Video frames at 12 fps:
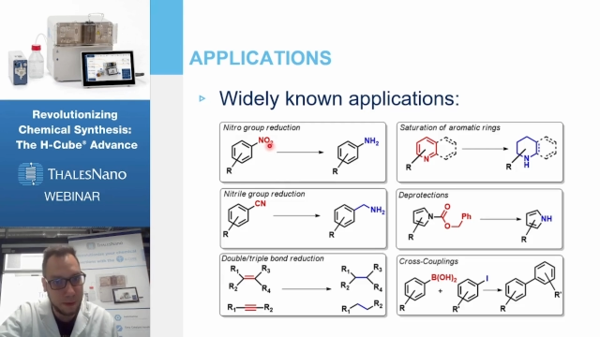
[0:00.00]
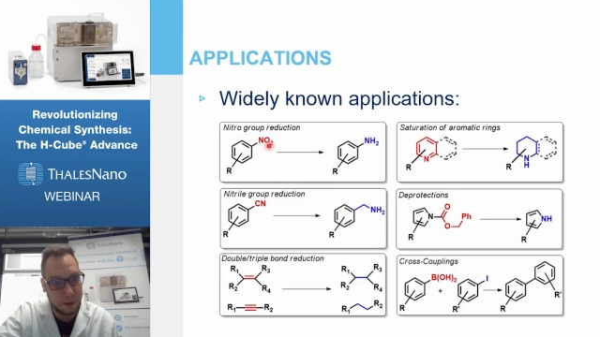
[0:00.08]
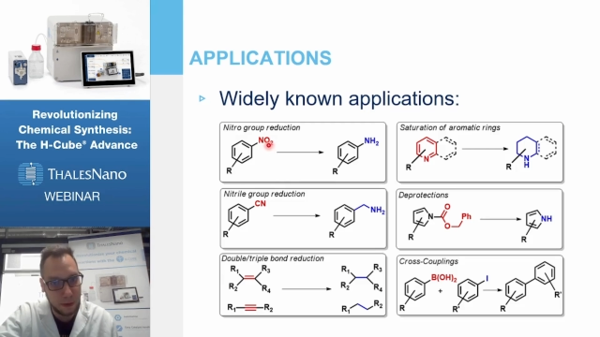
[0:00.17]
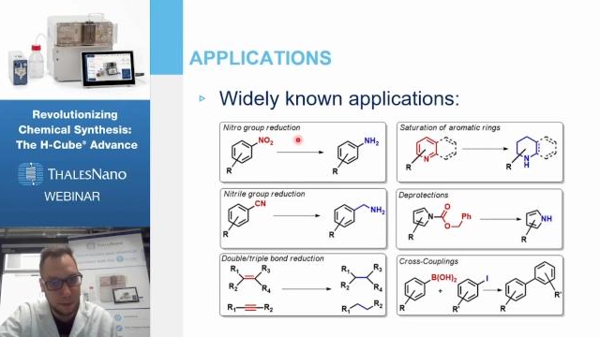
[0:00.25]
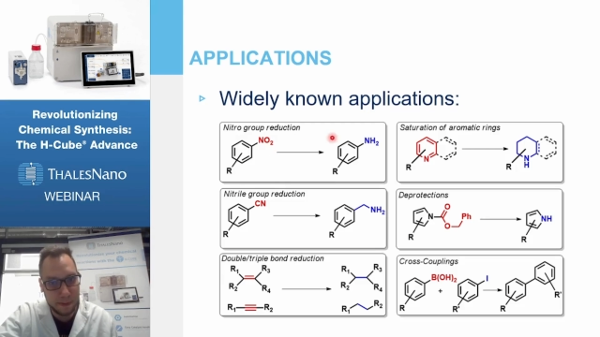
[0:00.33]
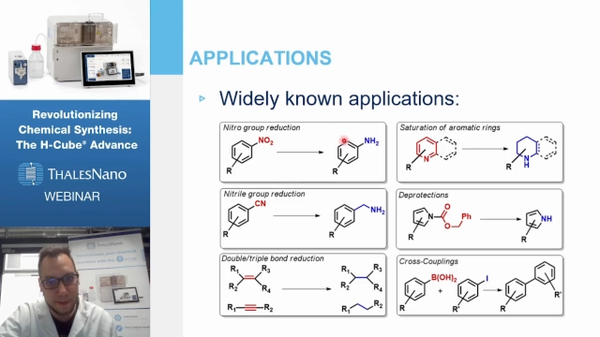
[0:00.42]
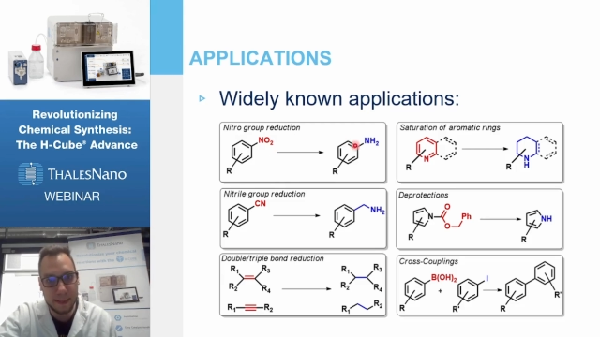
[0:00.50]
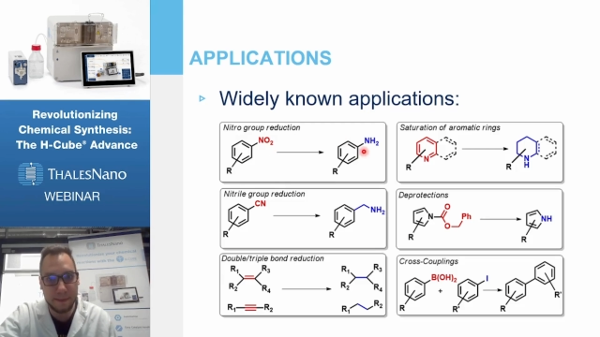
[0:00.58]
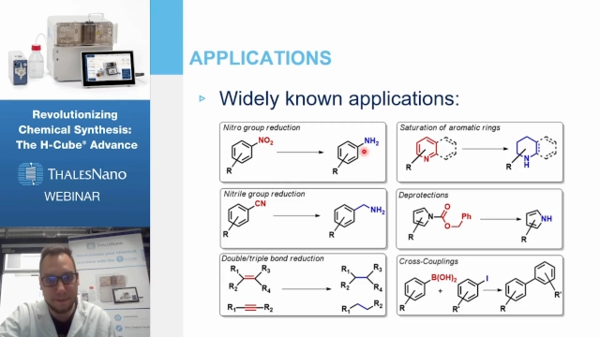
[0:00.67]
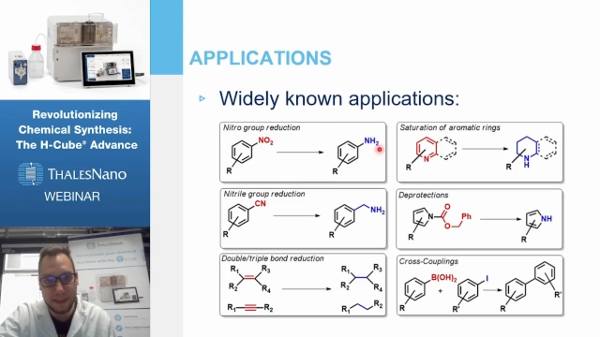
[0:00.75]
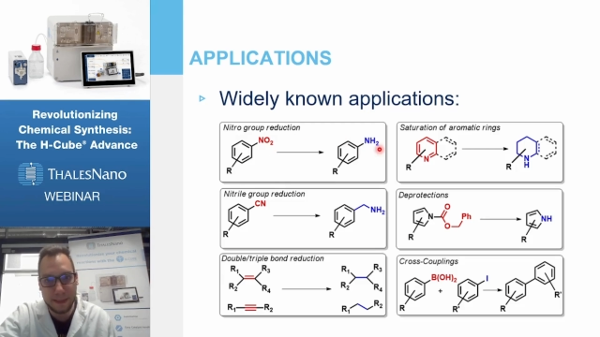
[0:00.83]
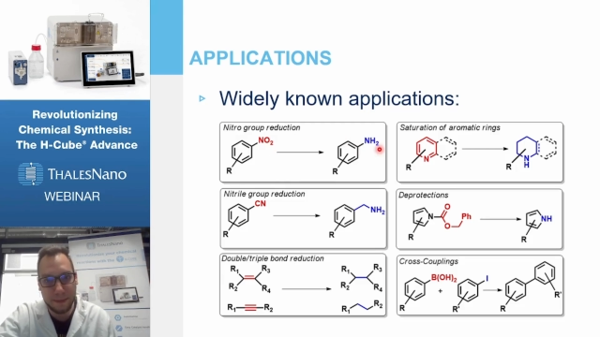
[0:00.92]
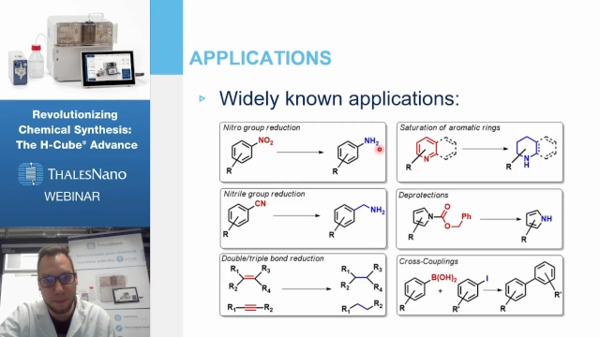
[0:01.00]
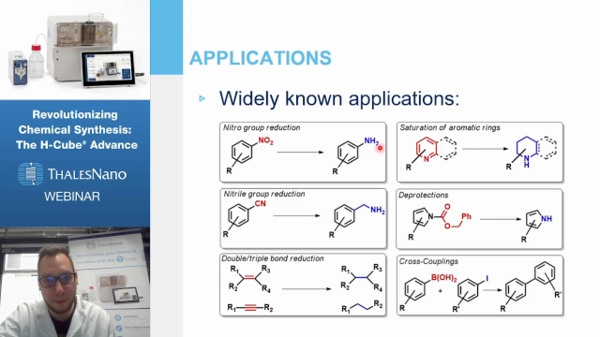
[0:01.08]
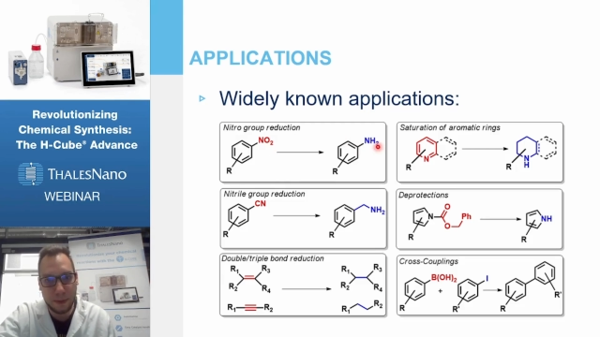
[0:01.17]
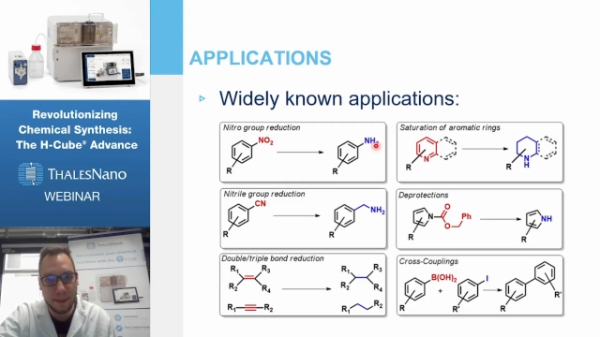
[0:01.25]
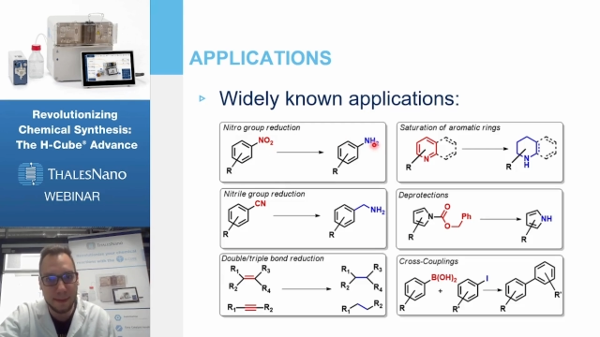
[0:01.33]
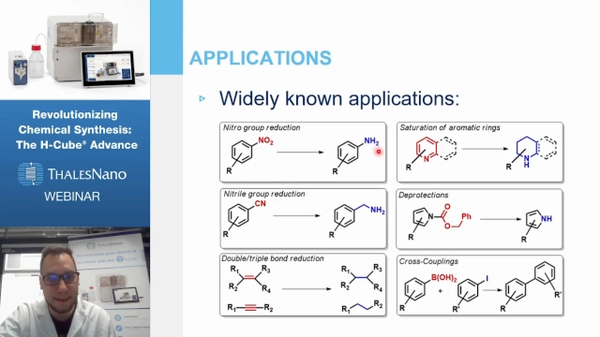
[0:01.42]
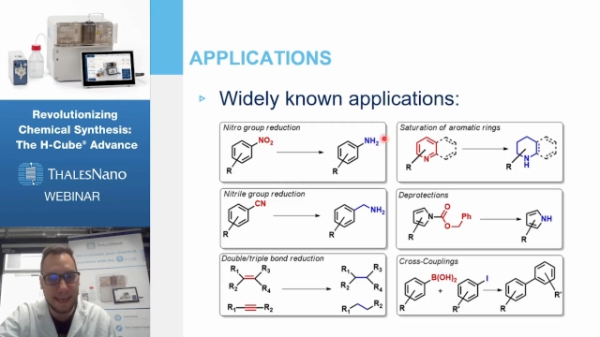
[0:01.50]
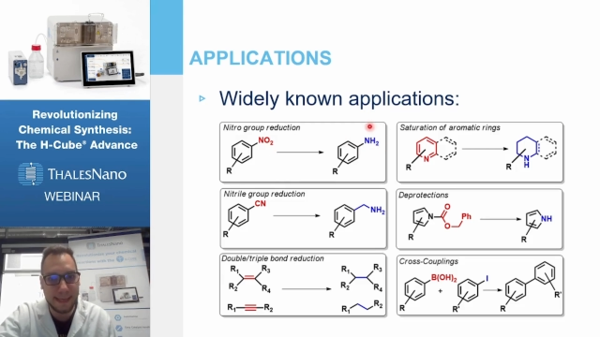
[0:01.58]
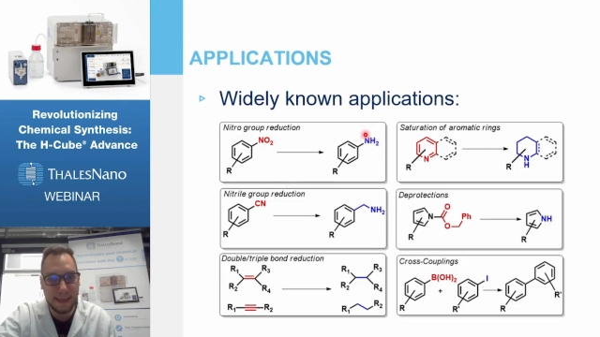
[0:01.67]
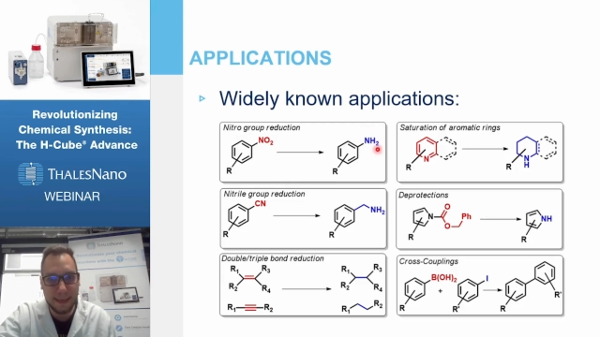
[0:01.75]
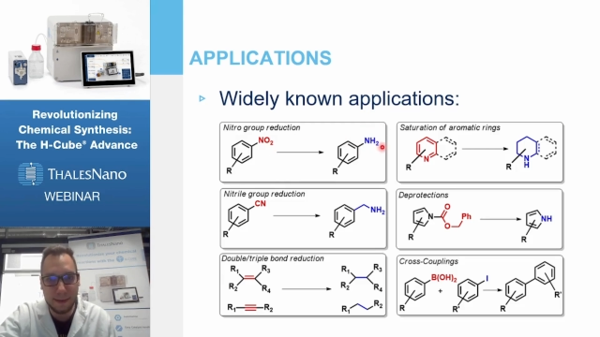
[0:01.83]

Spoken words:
groups, which is a very important technique